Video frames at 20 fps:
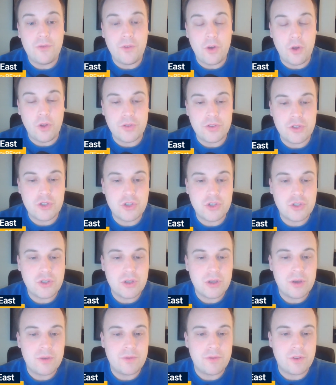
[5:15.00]
Fultz
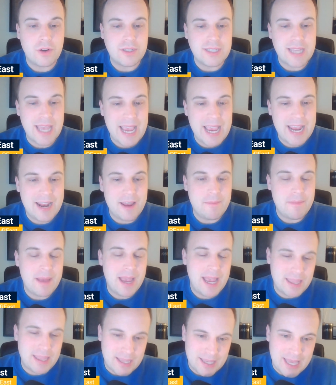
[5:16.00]
for Tatum
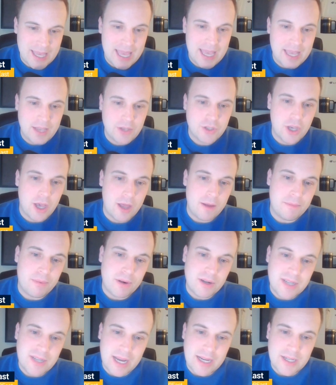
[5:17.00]
and the Kings'
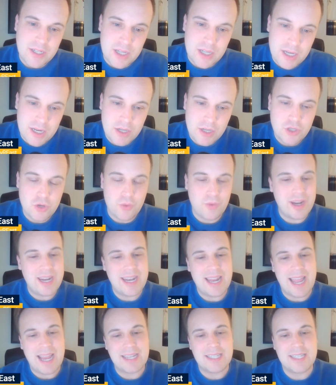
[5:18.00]
unprotected
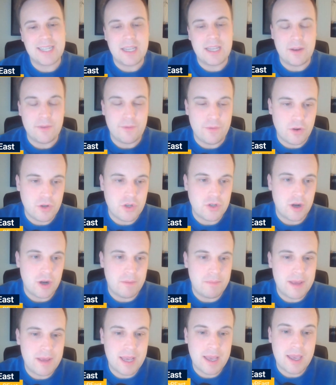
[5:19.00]
2019
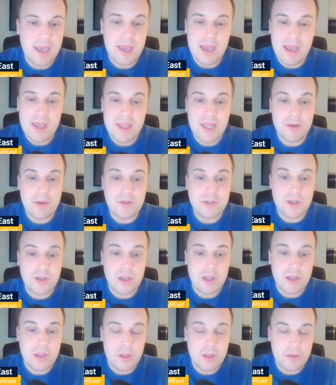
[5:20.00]
first-round pick. That was
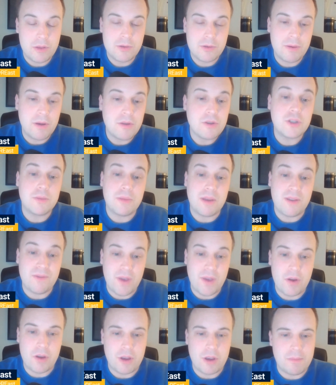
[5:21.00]
supposed to be a
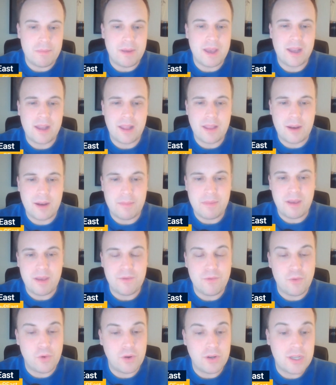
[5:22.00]
very good pick. Ended up
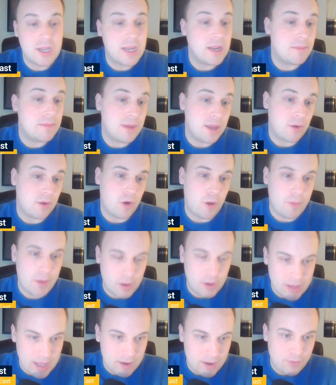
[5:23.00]
being 14 and being
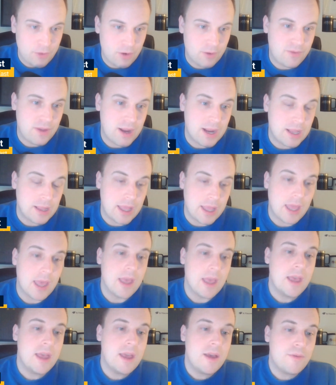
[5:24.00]
Romeo Langford, fittingly,
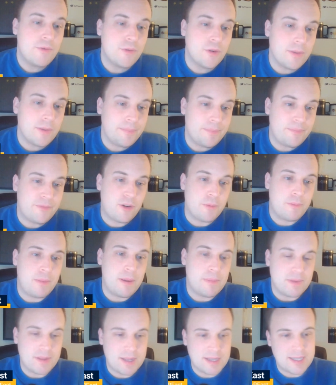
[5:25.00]
for
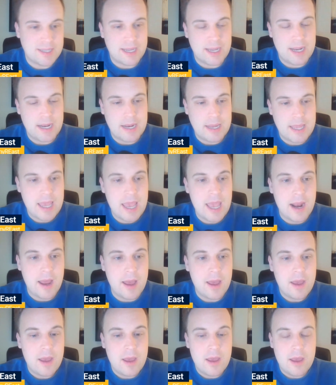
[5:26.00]
people listening in
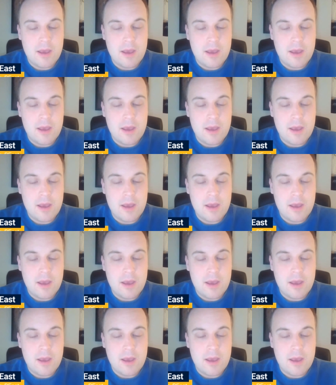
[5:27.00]
Indiana.